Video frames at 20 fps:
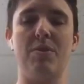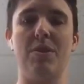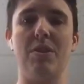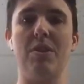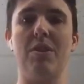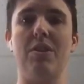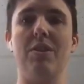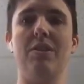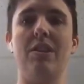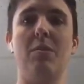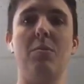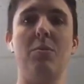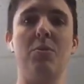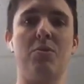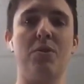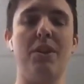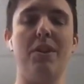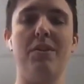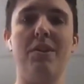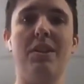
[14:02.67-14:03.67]
the
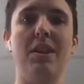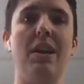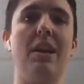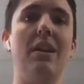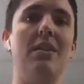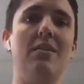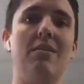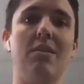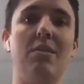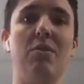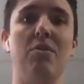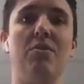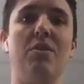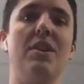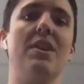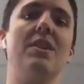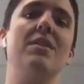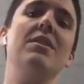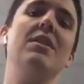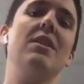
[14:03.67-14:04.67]
double-stranded DNA into
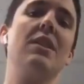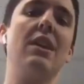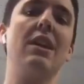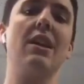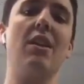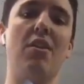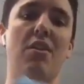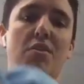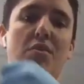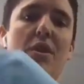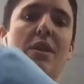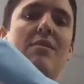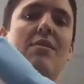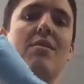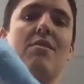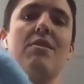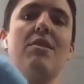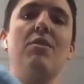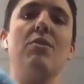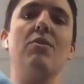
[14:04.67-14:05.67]
single-stranded DNA and threads a
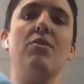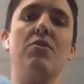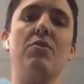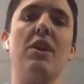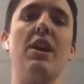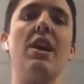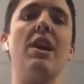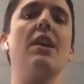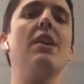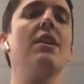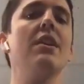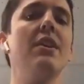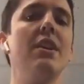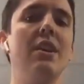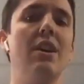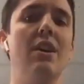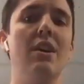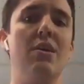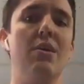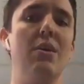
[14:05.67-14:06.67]
single strand
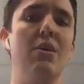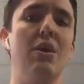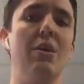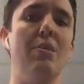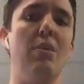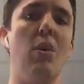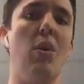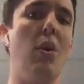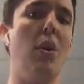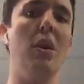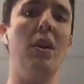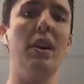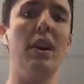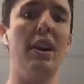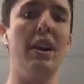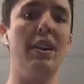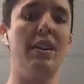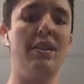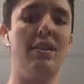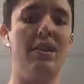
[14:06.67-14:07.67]
through the pore at
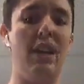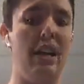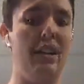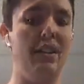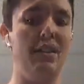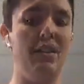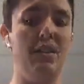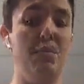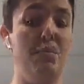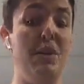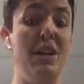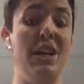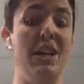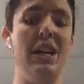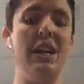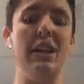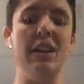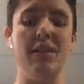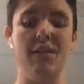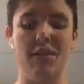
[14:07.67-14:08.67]
a set speed
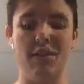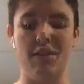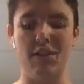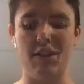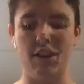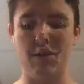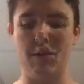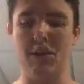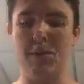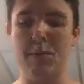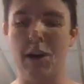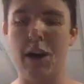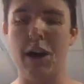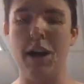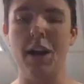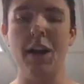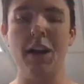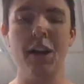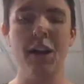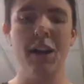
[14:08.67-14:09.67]
that's determined by
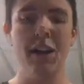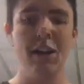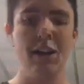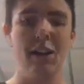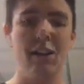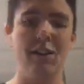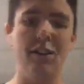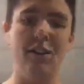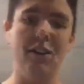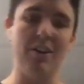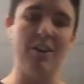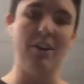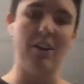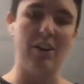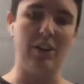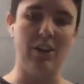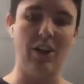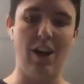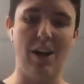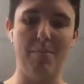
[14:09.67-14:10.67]
the
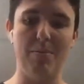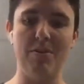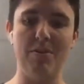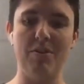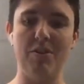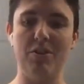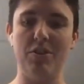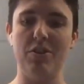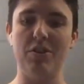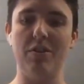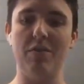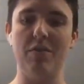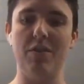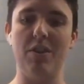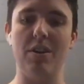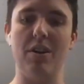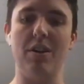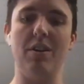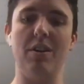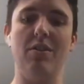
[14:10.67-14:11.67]
composition of
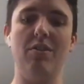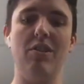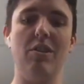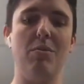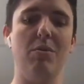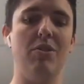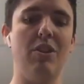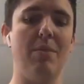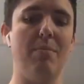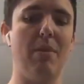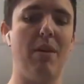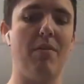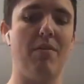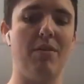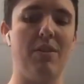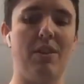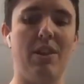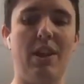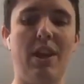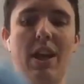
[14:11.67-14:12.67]
the sequencing buffer
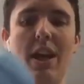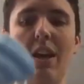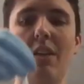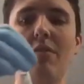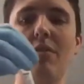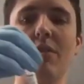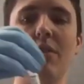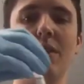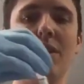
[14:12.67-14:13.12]
that they have.